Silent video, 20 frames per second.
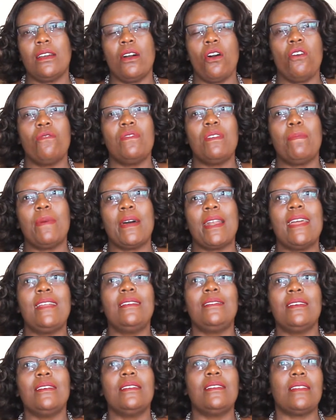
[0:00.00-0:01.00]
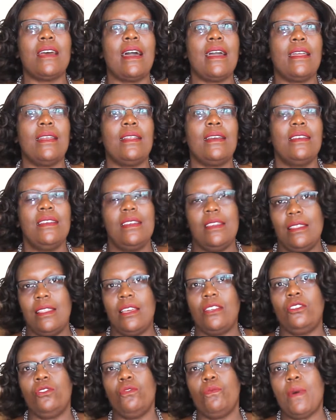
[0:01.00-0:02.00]
of the parenting style
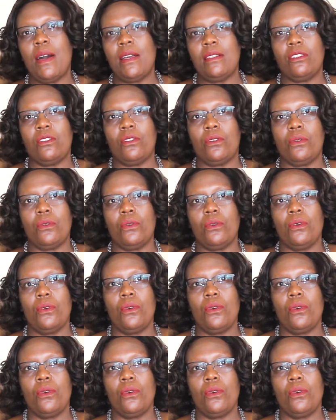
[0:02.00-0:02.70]
that you passed through.